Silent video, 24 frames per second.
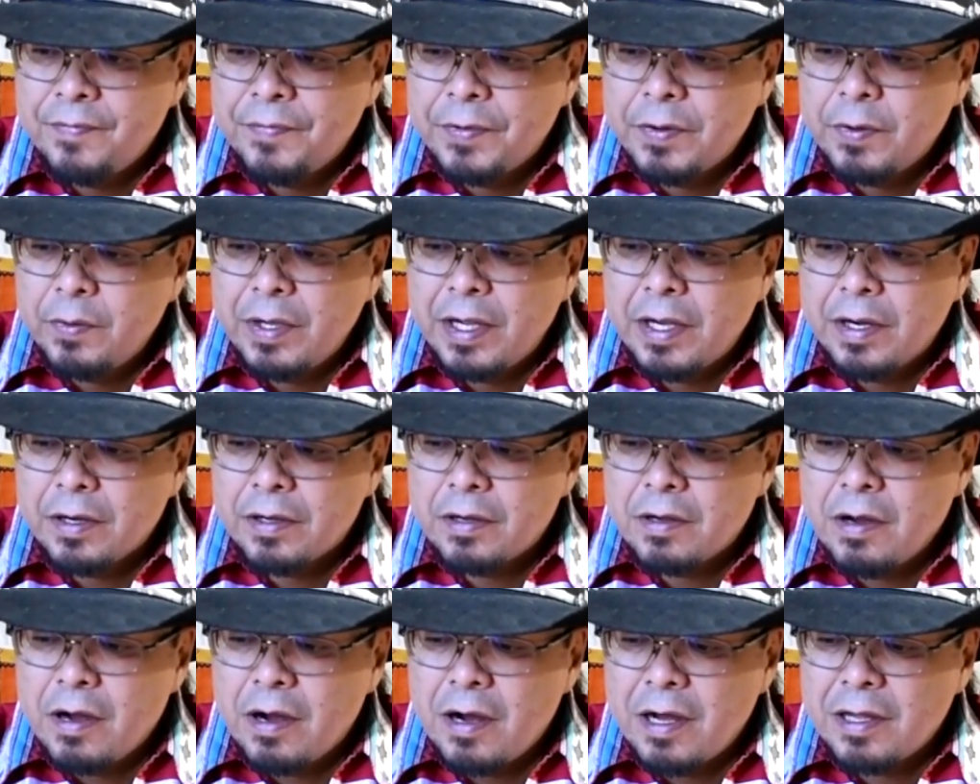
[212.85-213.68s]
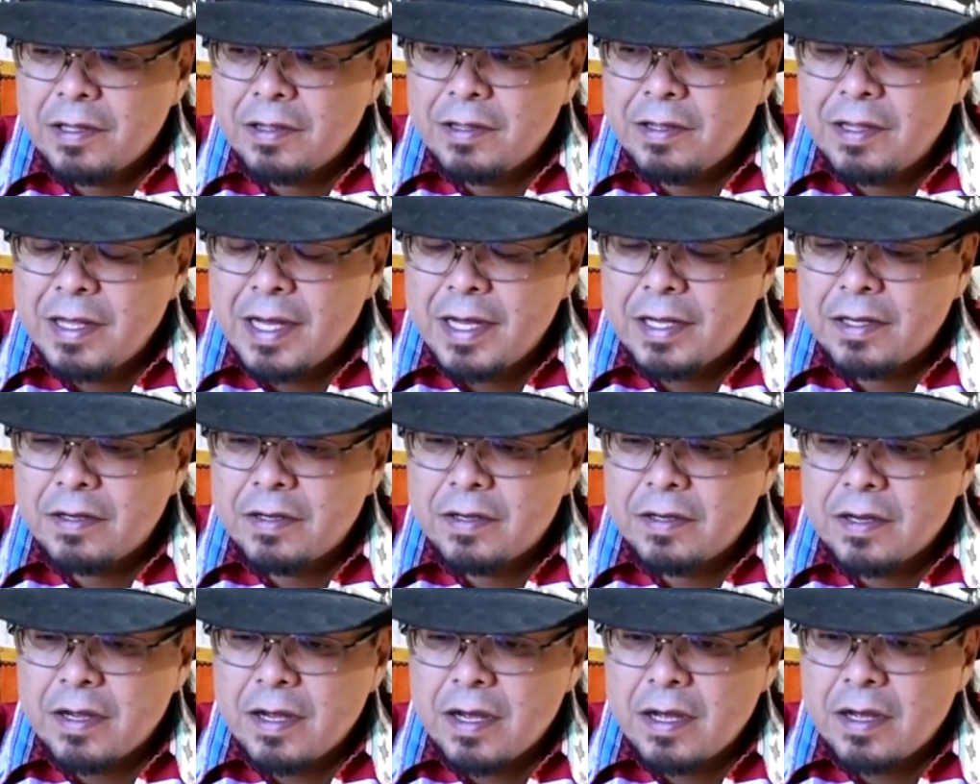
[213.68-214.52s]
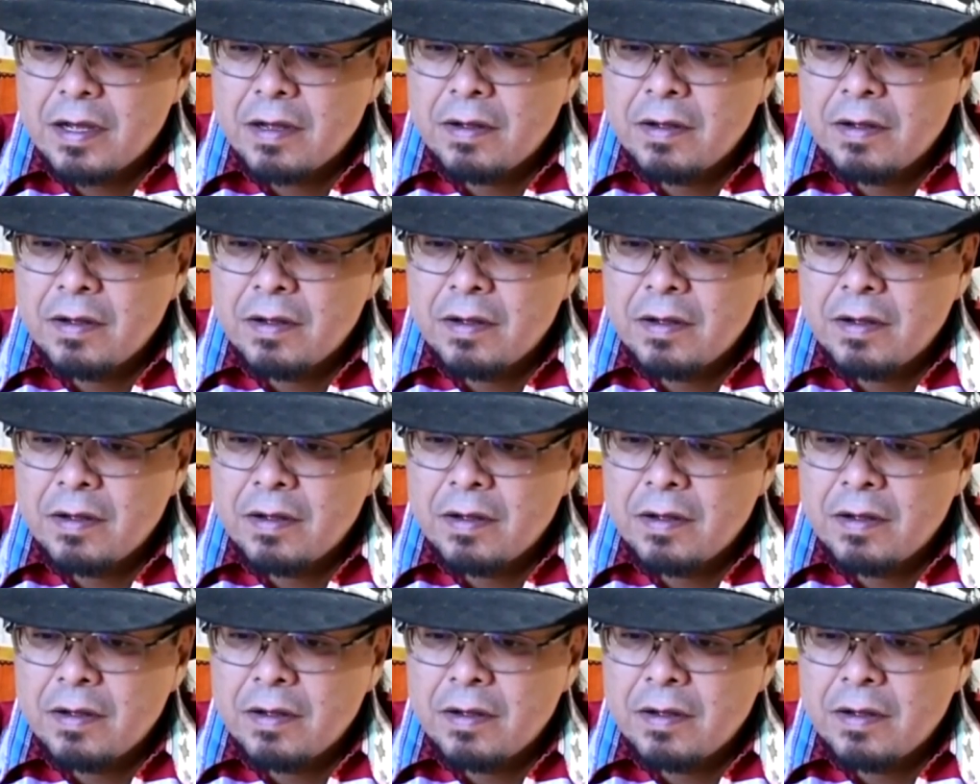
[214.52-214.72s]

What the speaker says: we are taught that